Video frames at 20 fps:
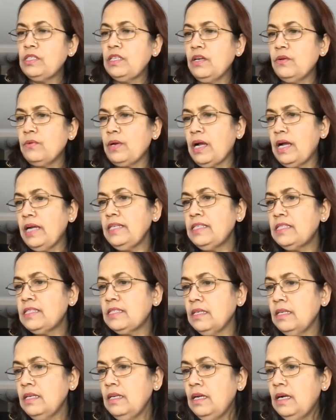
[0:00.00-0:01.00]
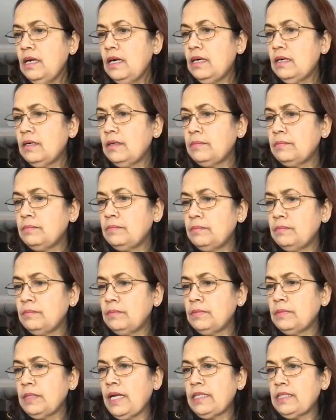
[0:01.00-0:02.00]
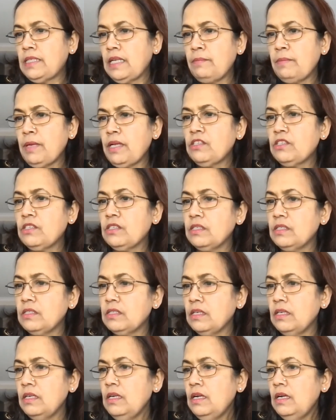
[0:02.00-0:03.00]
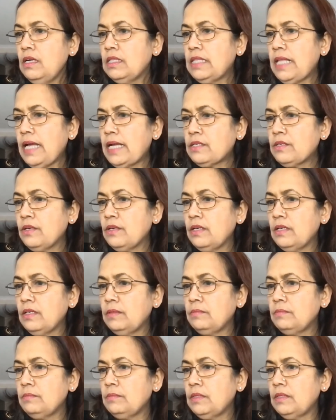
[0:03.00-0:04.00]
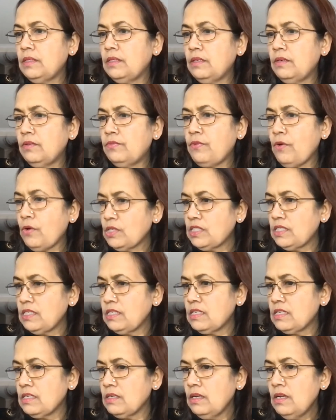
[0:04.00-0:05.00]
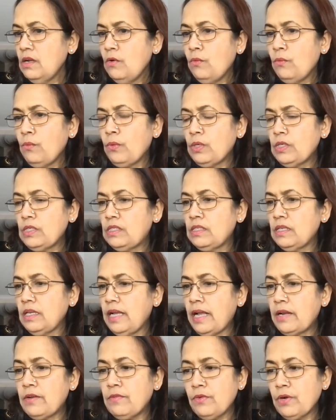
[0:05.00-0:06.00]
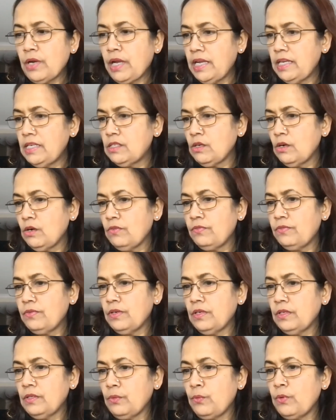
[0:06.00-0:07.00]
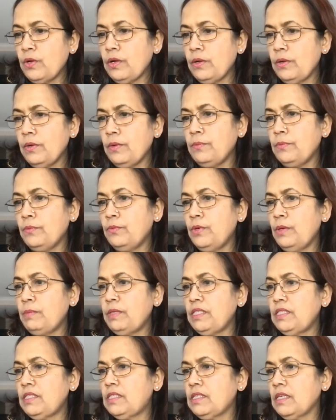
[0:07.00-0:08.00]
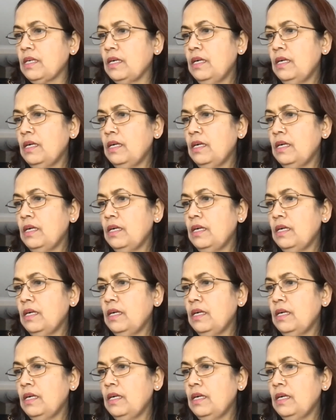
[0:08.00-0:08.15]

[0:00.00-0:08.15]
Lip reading: rights, as I mentioned, that Fawcett was advocate of the women's